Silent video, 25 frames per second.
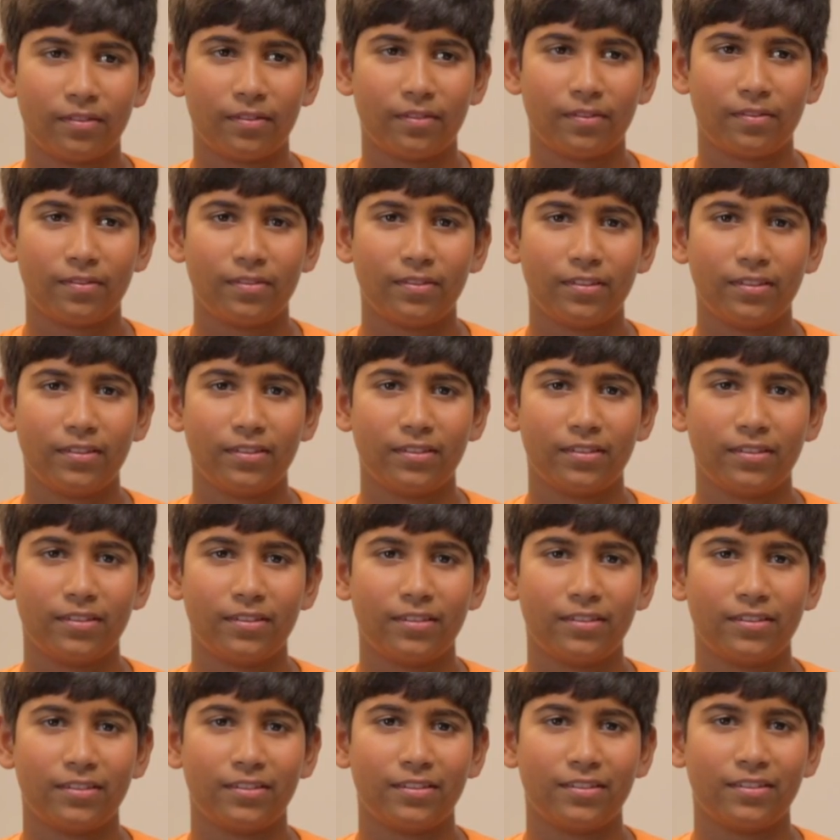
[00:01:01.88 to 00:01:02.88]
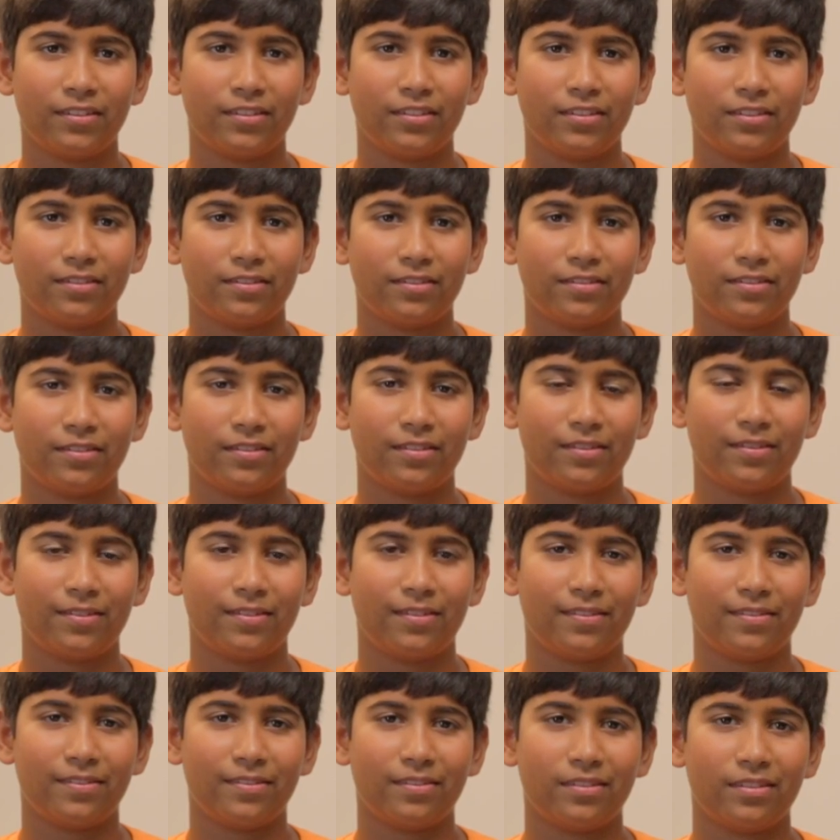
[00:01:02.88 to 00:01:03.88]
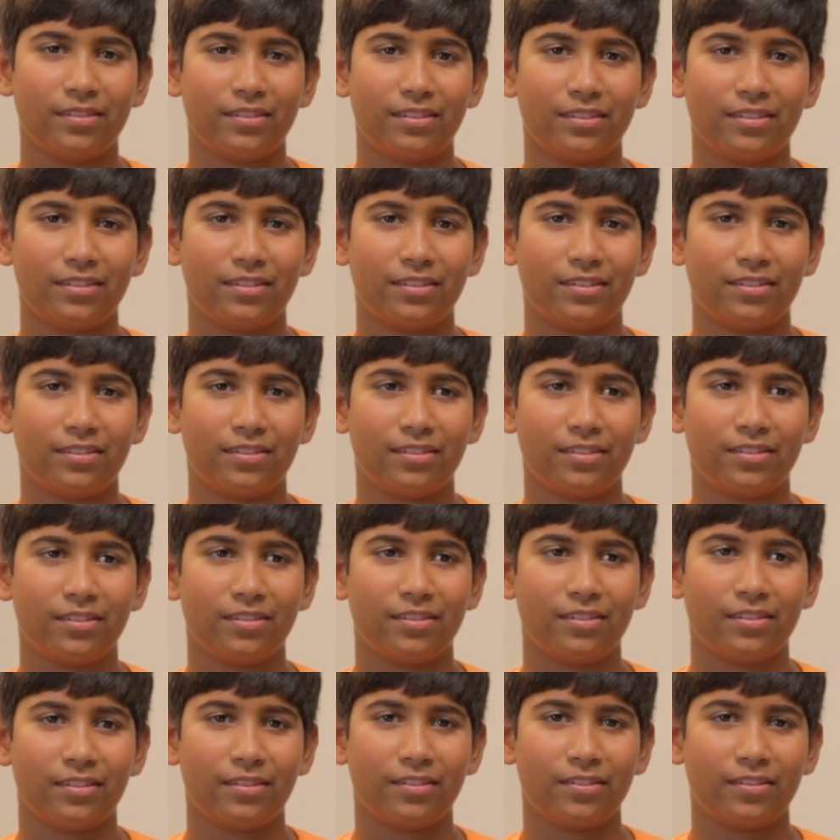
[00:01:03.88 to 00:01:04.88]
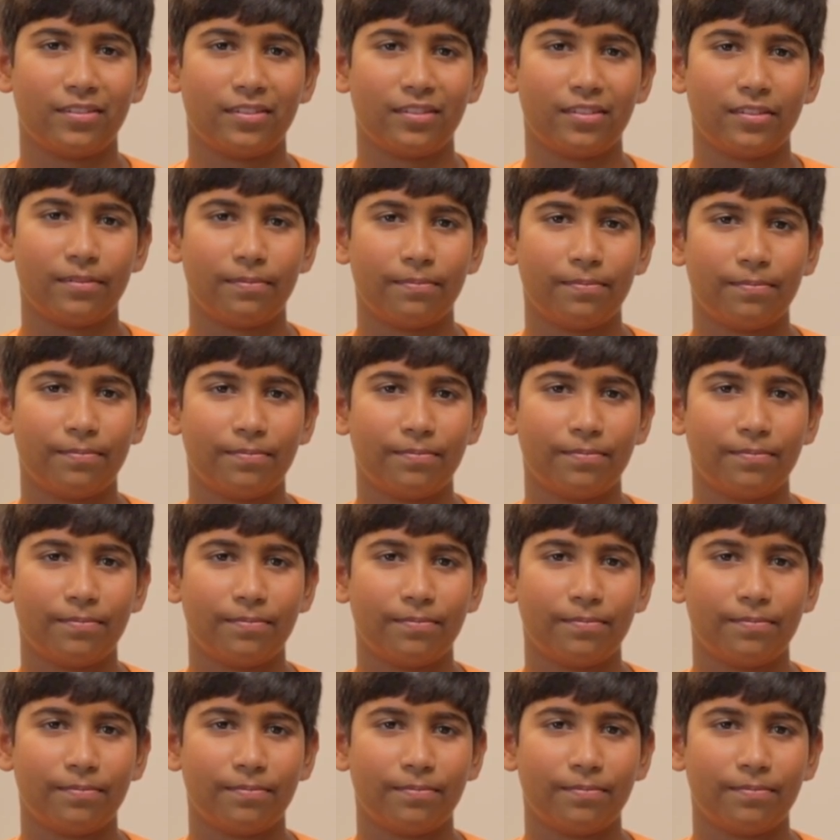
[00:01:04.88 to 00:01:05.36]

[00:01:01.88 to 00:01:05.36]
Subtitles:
This person isn't speaking.